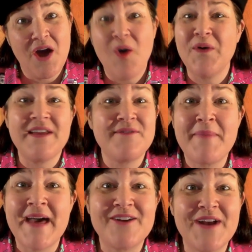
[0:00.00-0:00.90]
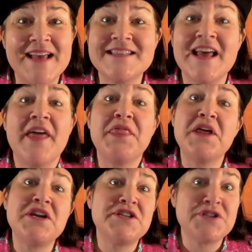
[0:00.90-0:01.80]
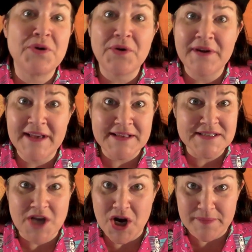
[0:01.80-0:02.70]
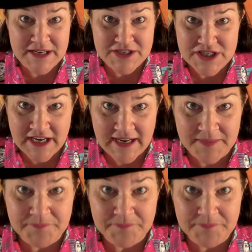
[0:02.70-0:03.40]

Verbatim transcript: or even better as the notorious RBG.